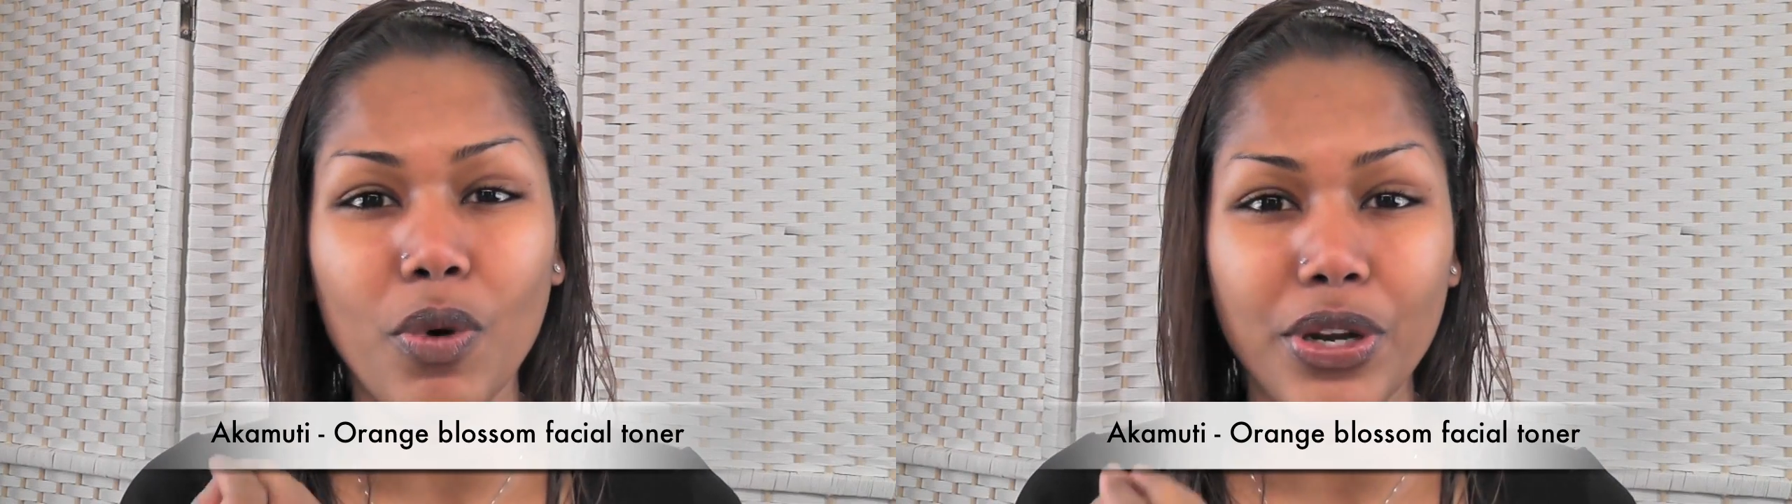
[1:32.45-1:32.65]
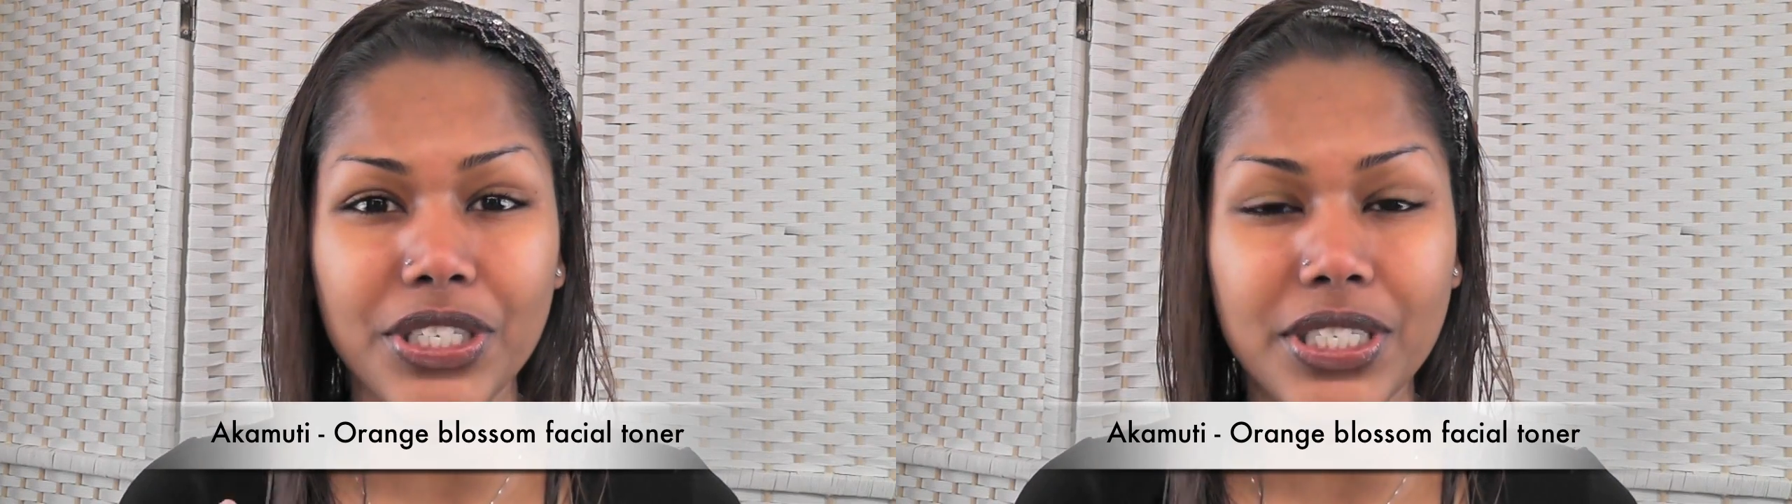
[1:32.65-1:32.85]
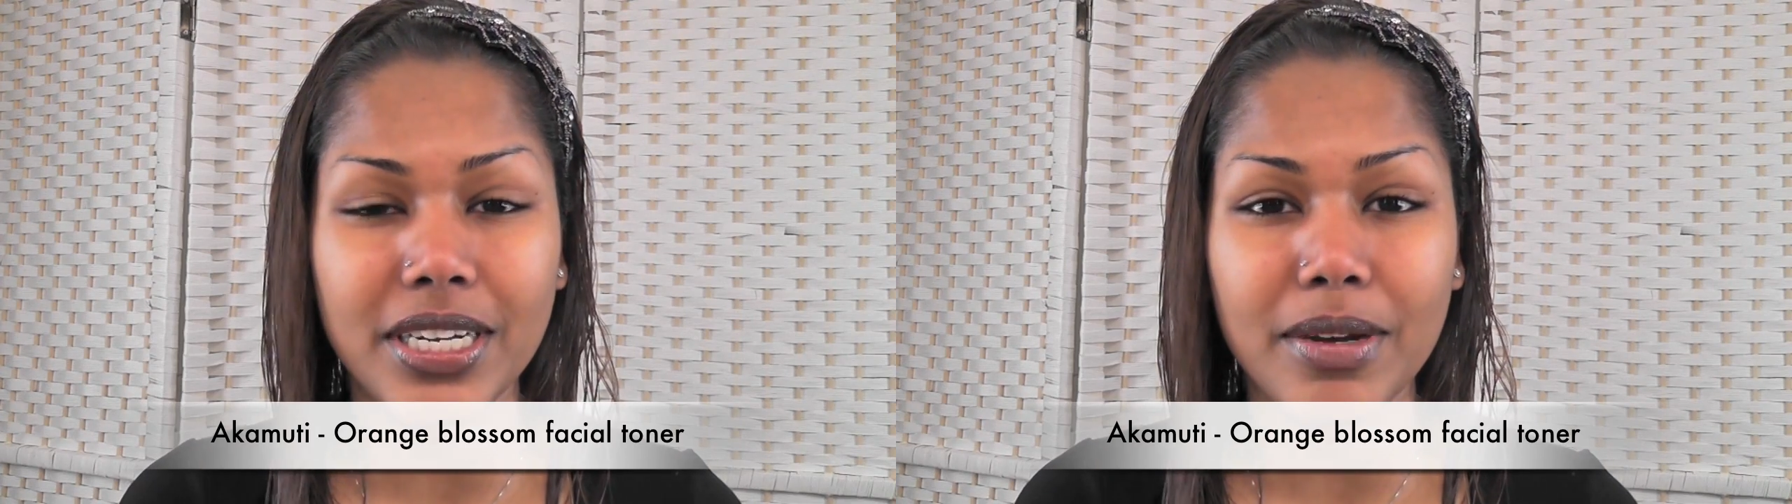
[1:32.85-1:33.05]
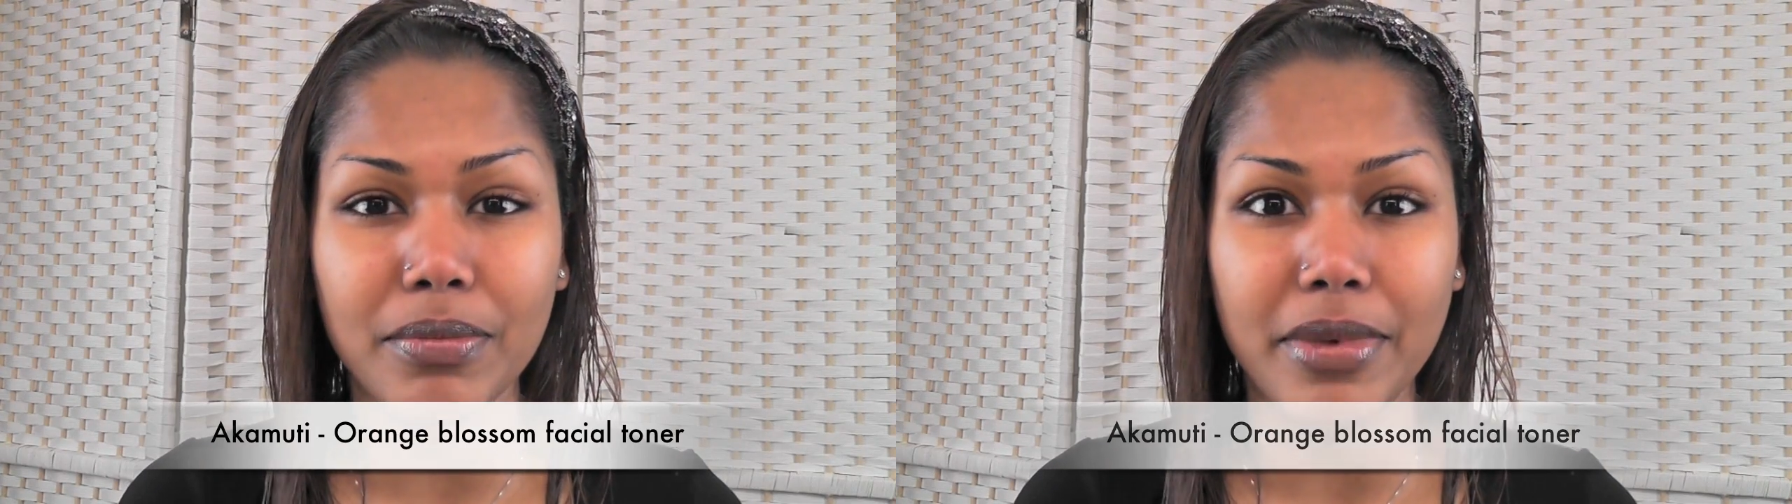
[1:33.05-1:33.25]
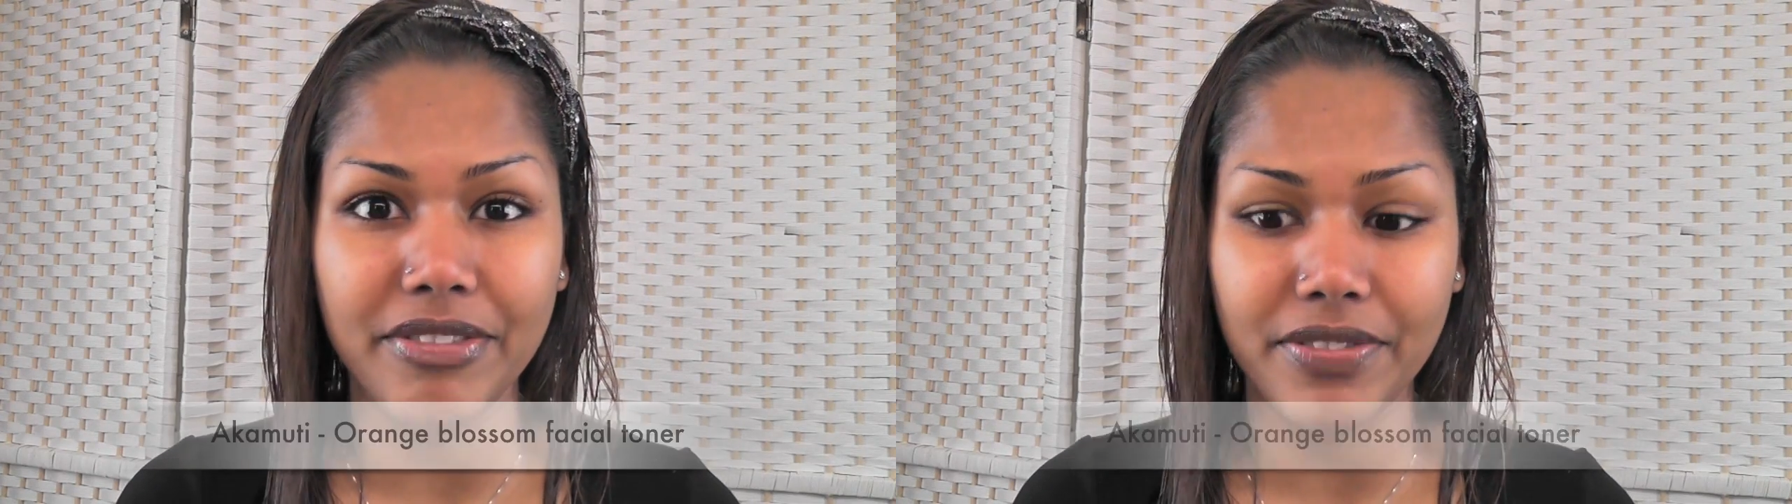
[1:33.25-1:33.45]
moisten
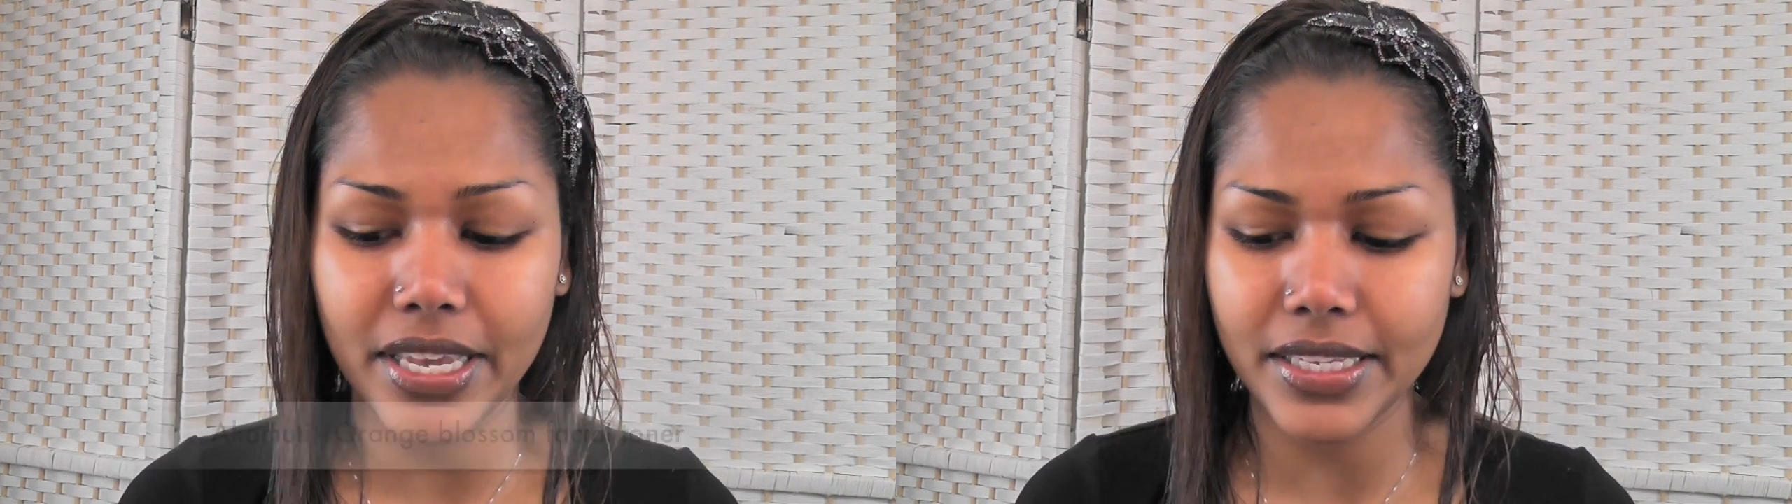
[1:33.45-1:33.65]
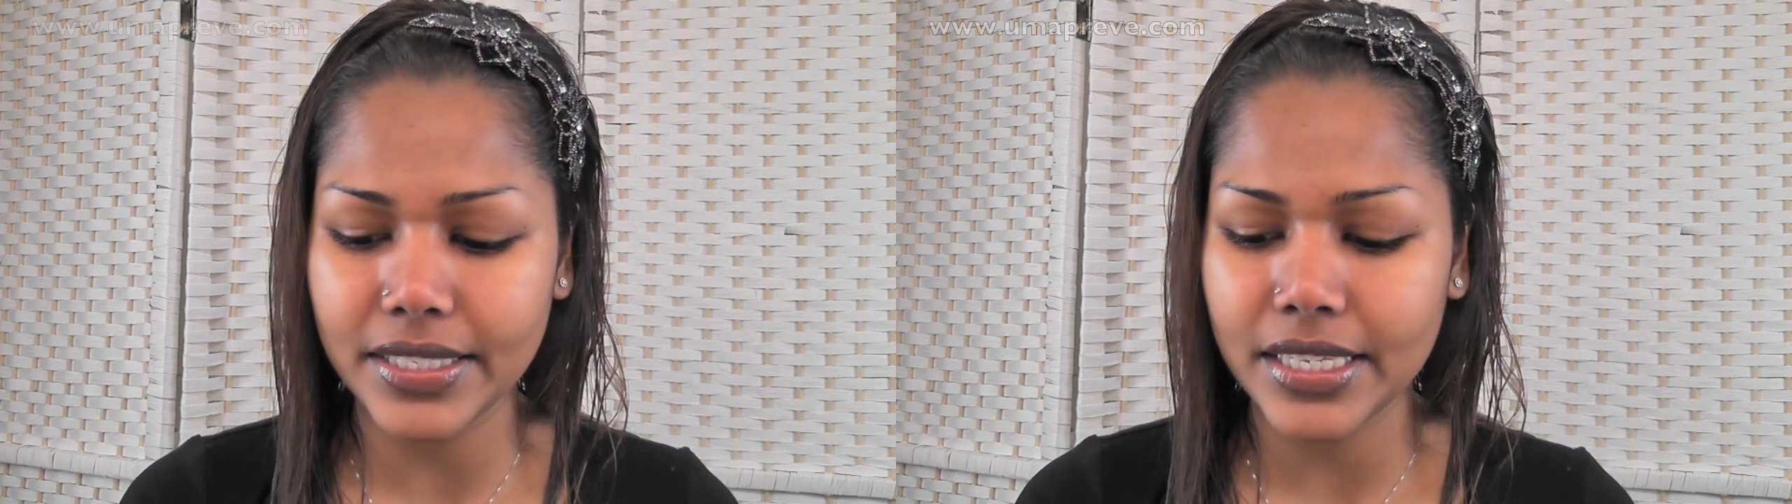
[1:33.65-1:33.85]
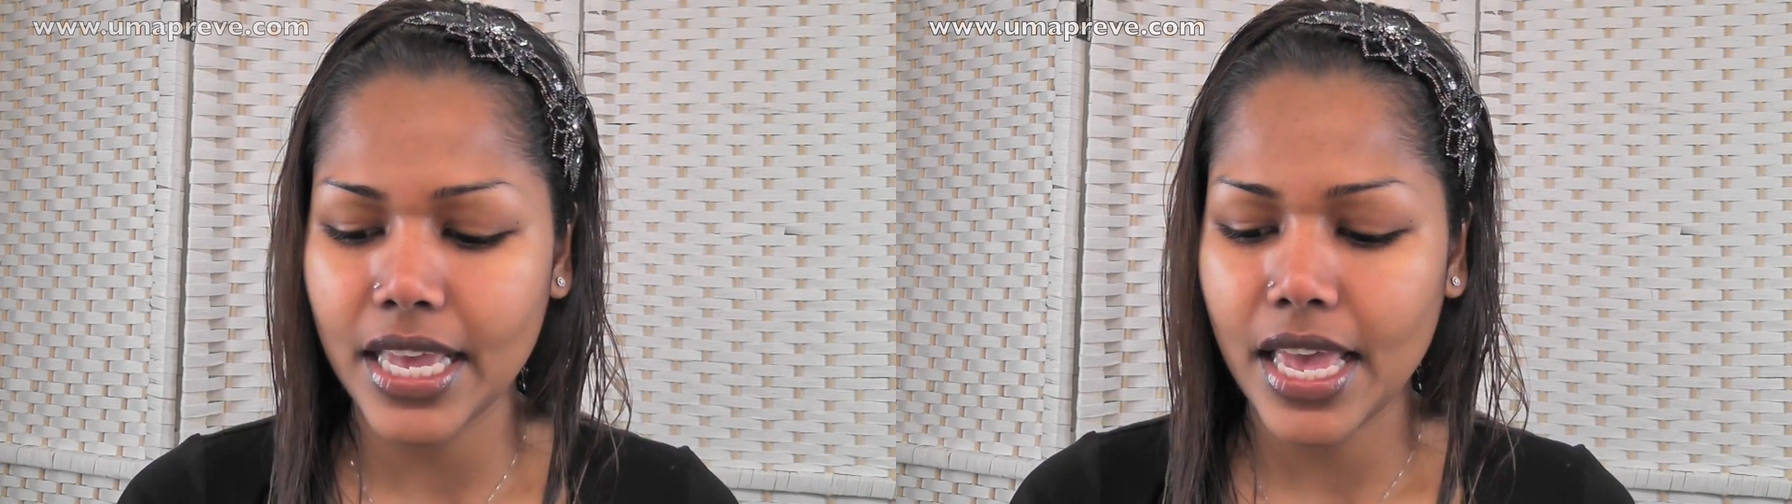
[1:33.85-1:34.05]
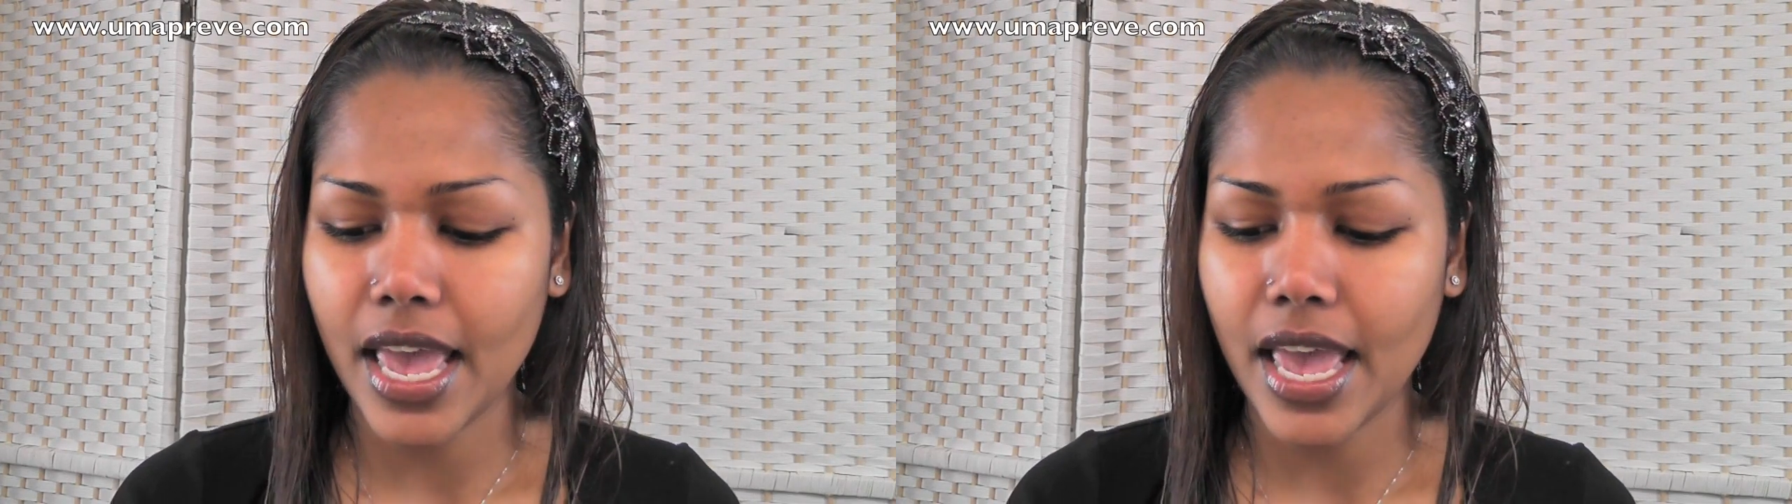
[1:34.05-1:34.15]
up my face